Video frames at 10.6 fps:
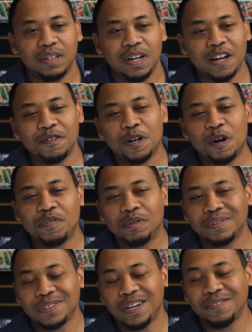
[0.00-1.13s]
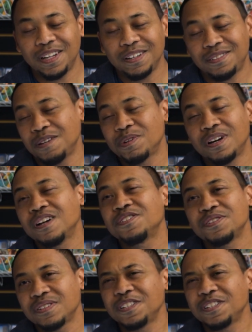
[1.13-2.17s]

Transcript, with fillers: I don't know if it was kind of like subconsciously.